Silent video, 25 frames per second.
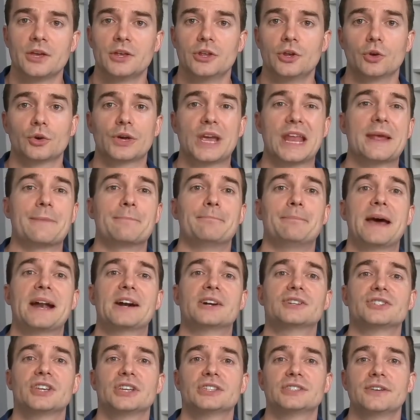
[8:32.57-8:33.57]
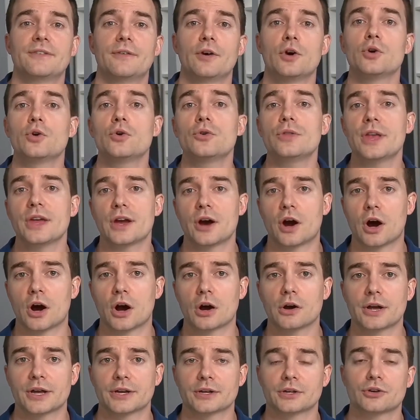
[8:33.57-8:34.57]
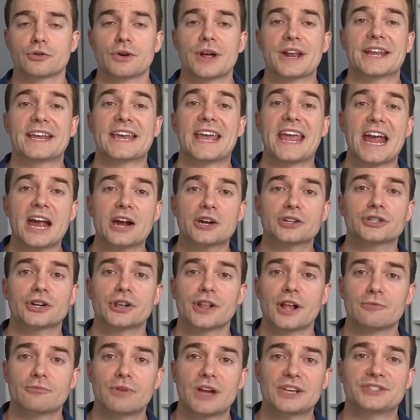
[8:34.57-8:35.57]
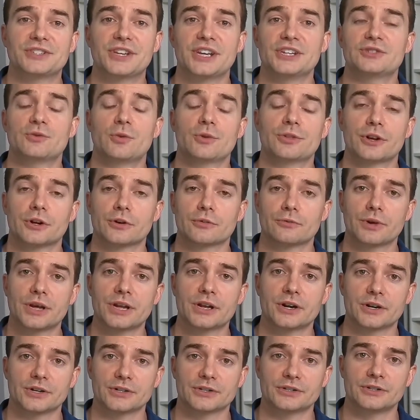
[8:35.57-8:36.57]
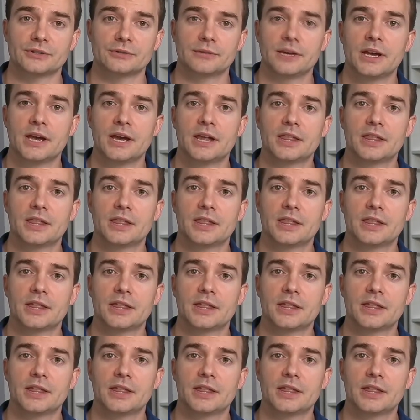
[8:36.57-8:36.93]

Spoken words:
You'll gain a better sense of who they are and create a character that resonates with your readers.